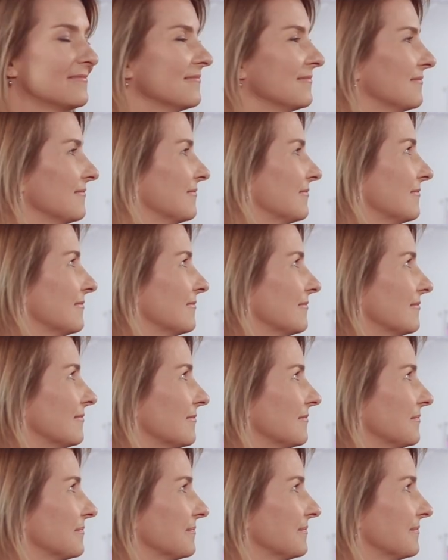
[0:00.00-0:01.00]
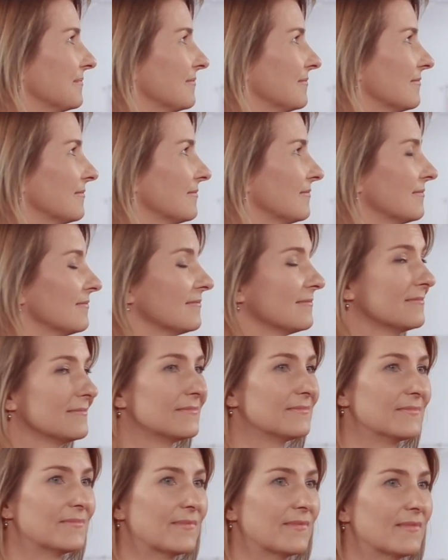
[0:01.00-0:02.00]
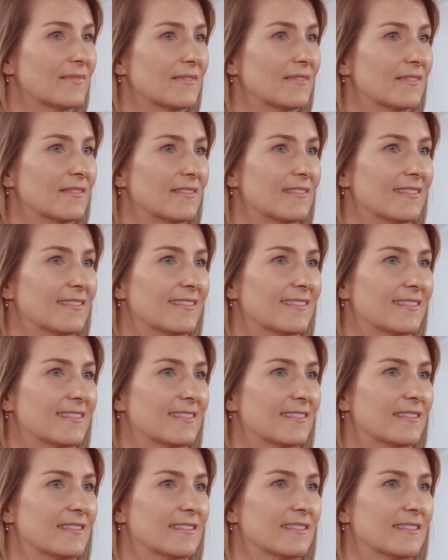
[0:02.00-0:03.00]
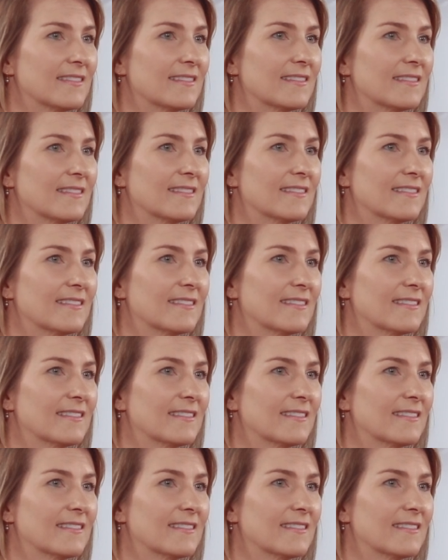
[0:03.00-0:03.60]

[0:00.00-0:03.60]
This person isn't speaking.